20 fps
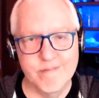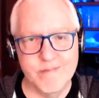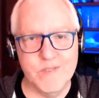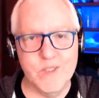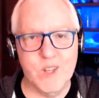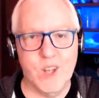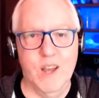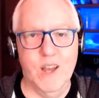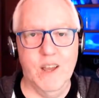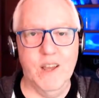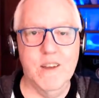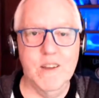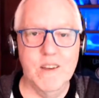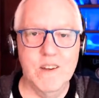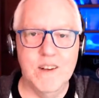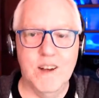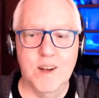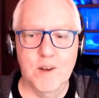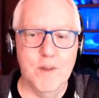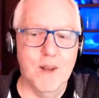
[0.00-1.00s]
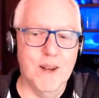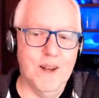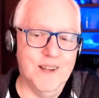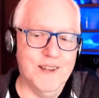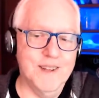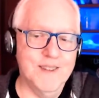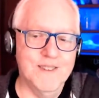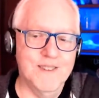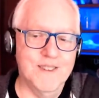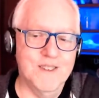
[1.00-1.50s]
Okay. I mean,
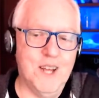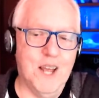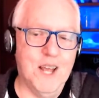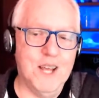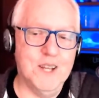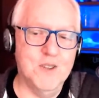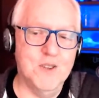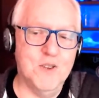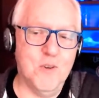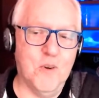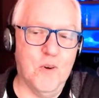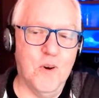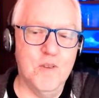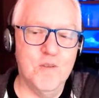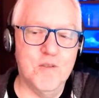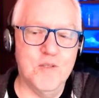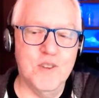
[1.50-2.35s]
I can sort of